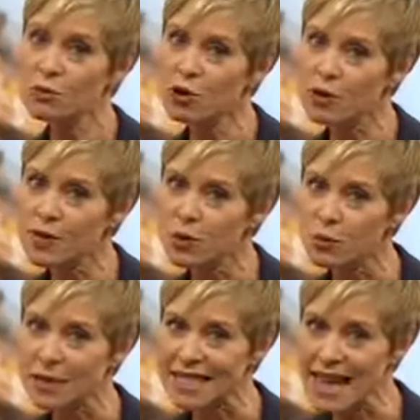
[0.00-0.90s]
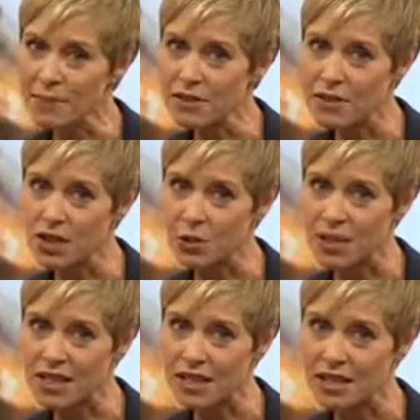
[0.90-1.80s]
more of us would be tempted to
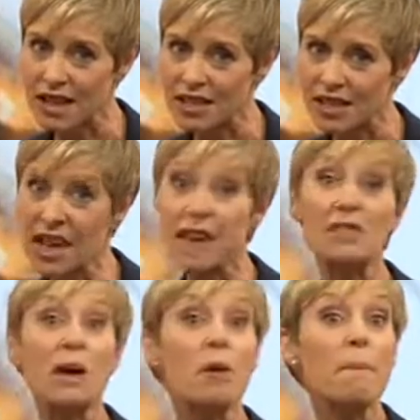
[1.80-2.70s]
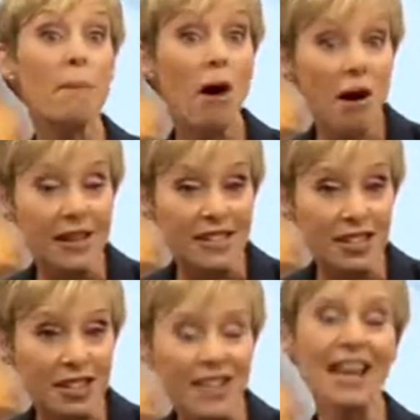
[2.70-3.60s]
eat insects if they were
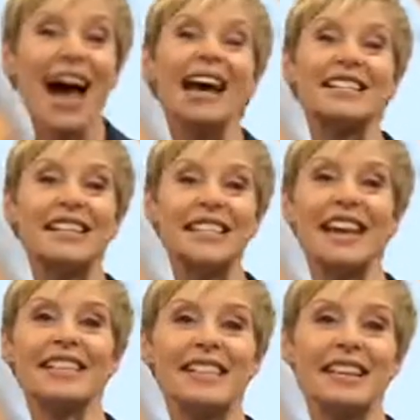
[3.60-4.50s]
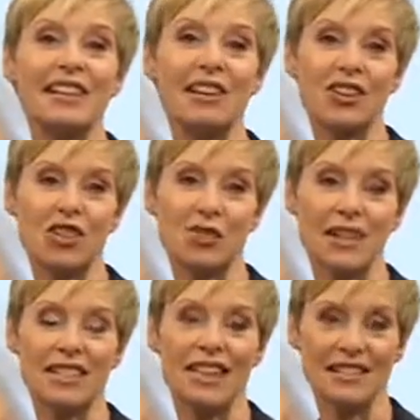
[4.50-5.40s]
marketed as tasty,
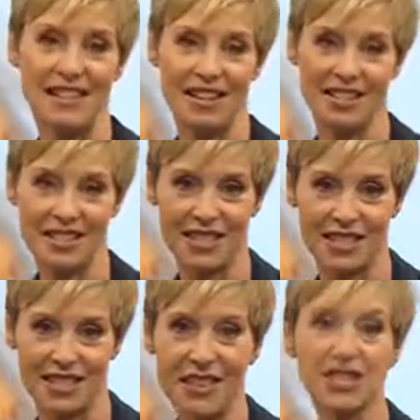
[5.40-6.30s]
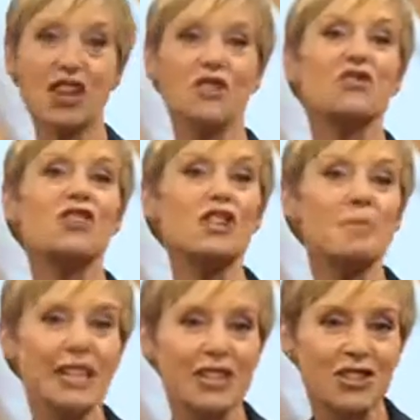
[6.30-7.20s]
luxurious delicacies. So,
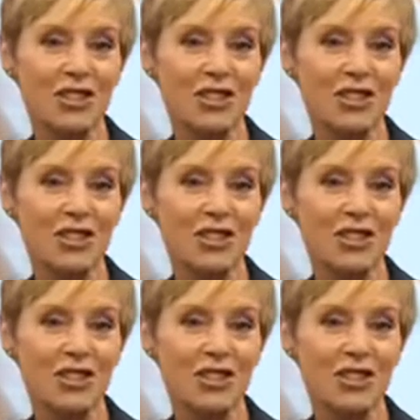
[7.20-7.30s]
joining me in the